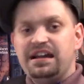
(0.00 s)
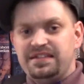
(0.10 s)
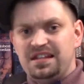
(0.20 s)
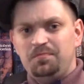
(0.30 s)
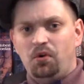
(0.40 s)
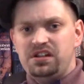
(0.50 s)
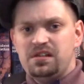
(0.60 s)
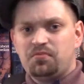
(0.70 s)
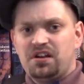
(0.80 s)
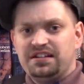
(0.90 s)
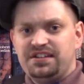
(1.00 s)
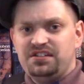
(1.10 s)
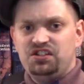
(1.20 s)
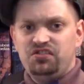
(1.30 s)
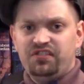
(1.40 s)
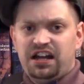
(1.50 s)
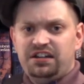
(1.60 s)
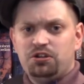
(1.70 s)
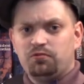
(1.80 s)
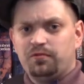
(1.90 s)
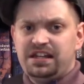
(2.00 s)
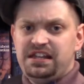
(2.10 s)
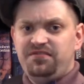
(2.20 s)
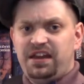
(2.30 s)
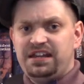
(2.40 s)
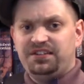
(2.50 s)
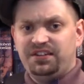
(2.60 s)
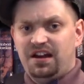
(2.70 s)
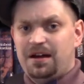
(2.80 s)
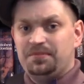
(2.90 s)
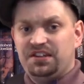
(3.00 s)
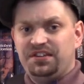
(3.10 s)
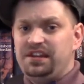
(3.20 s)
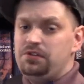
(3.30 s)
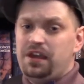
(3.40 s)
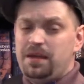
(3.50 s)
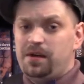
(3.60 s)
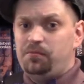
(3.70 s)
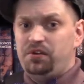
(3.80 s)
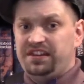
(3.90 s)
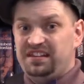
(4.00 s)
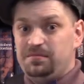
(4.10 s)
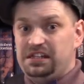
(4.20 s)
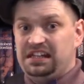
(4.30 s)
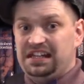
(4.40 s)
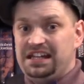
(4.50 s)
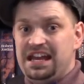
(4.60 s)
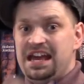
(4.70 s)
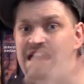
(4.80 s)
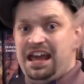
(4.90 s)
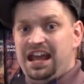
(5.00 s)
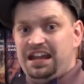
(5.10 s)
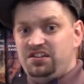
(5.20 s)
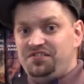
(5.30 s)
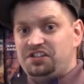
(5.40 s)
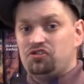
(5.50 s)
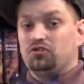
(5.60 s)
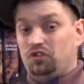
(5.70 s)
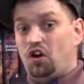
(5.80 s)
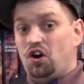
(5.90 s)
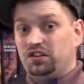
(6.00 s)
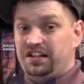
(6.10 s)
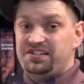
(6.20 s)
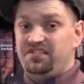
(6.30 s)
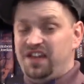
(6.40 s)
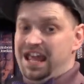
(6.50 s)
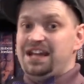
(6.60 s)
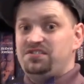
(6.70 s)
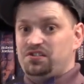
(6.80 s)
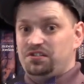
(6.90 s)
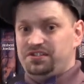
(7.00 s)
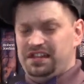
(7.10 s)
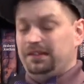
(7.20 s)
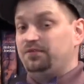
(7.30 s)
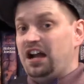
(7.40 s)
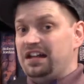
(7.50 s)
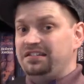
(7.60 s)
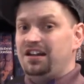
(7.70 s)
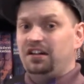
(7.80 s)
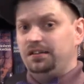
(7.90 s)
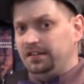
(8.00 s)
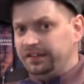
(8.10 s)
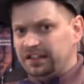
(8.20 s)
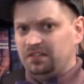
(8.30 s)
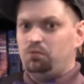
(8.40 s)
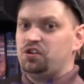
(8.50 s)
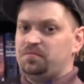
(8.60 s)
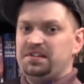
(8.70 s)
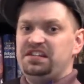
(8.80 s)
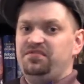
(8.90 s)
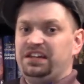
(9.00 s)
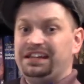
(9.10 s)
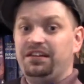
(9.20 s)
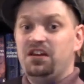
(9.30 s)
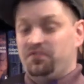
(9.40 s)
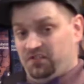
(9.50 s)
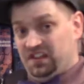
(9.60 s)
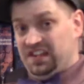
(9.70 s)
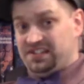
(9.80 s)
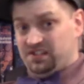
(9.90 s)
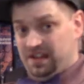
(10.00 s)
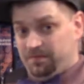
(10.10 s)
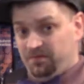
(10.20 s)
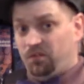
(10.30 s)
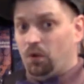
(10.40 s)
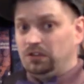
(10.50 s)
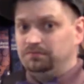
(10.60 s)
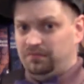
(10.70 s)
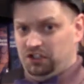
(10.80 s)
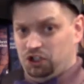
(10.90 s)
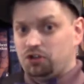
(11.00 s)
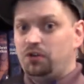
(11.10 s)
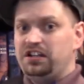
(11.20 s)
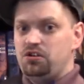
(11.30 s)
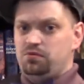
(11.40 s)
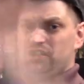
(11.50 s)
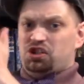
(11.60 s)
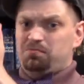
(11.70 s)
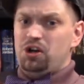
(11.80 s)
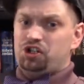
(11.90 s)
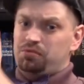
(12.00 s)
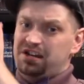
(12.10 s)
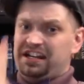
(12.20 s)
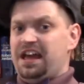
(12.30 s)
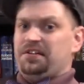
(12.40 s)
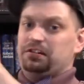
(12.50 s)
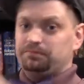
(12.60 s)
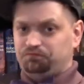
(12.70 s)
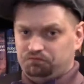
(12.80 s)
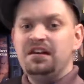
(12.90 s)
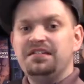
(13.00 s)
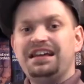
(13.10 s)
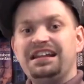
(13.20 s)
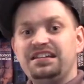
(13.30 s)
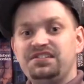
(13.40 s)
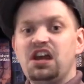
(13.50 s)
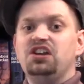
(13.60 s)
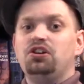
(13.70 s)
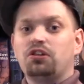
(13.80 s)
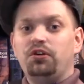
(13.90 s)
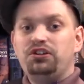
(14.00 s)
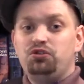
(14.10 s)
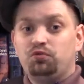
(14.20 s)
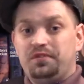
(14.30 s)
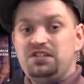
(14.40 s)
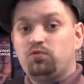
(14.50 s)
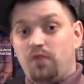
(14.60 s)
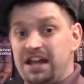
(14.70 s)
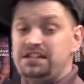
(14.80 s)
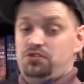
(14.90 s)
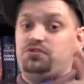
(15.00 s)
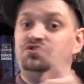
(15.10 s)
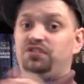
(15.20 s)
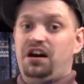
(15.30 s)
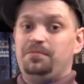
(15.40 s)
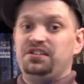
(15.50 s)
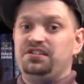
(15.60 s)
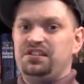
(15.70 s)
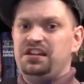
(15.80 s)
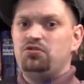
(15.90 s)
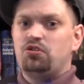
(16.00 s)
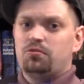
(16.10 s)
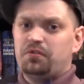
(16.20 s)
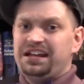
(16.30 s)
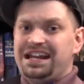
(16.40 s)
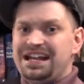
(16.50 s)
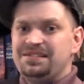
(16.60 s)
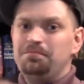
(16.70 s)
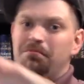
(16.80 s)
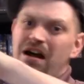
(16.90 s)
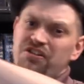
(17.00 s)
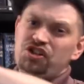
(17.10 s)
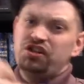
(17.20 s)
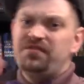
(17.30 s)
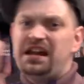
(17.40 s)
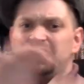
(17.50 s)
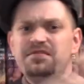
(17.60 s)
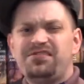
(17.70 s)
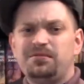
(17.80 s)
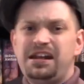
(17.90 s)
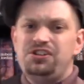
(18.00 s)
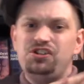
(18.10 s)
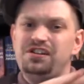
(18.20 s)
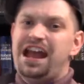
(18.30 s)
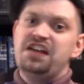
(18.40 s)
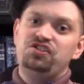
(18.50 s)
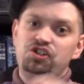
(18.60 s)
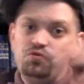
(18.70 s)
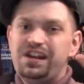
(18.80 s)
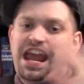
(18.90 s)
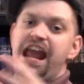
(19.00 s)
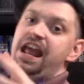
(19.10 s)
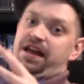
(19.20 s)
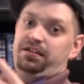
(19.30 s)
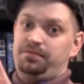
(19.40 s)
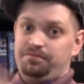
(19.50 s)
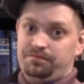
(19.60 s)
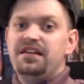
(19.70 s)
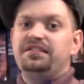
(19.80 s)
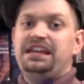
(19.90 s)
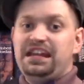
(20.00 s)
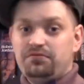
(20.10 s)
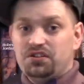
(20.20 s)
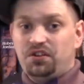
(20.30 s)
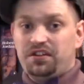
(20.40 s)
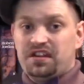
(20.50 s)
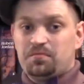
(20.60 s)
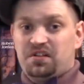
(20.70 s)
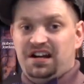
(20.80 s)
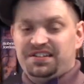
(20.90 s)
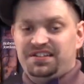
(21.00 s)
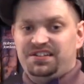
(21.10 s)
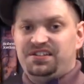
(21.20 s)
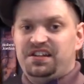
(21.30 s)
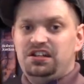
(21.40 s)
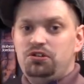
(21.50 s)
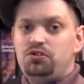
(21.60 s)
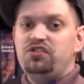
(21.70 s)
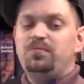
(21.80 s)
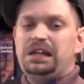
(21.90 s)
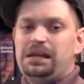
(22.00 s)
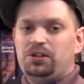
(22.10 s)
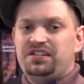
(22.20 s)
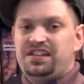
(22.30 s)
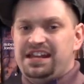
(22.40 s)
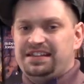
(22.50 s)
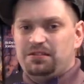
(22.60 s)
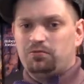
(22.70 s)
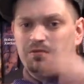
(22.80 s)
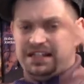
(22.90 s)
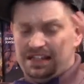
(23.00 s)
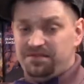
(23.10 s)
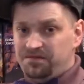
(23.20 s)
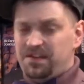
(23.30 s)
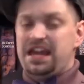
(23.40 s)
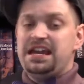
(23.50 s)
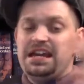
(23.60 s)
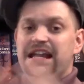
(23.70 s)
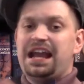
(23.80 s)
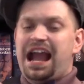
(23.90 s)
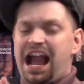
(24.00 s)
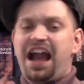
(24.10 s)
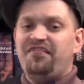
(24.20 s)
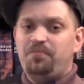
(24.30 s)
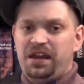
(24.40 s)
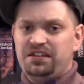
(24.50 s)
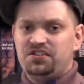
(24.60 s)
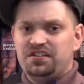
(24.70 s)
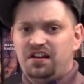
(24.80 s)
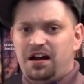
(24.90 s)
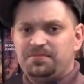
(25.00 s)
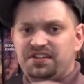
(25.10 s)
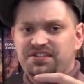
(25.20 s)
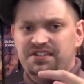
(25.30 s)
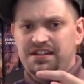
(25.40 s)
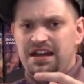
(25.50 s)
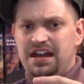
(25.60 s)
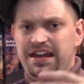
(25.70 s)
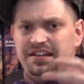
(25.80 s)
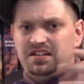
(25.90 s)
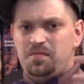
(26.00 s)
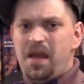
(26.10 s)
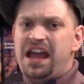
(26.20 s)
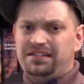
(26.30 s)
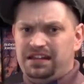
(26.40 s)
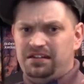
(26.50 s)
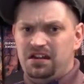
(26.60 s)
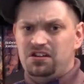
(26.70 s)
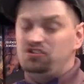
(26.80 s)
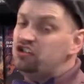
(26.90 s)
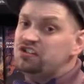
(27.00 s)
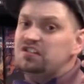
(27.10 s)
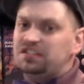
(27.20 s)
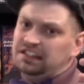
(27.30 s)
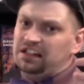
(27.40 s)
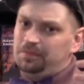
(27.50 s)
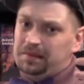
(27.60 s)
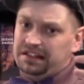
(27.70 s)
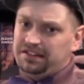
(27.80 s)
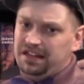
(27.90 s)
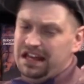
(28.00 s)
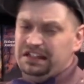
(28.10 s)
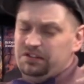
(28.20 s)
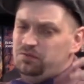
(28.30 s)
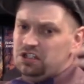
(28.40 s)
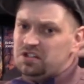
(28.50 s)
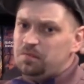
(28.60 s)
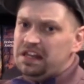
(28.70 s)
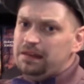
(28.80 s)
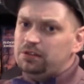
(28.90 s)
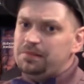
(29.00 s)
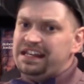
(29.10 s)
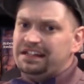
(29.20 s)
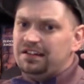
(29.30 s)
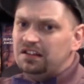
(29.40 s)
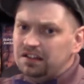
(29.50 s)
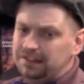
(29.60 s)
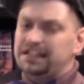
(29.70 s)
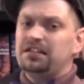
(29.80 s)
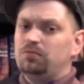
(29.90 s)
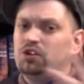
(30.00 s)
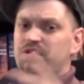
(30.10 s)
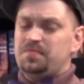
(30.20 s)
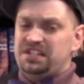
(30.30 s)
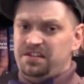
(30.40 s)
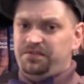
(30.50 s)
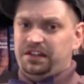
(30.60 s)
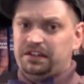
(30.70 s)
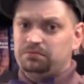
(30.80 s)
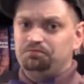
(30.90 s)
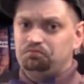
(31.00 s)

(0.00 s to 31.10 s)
At this point in the process, you've got your really vague synopsis that you came up with at the beginning, and you've got your long list of answers that have gotten a little more specific. For this step 4, you're going to smush them together. That is, you're going to rewrite your synopsis, incorporating as much of that information as you can. The end result of this process is that you should have been able to take that really vague half-page synopsis and expand it. Just a little bit. You've just been able to make it a little more specific.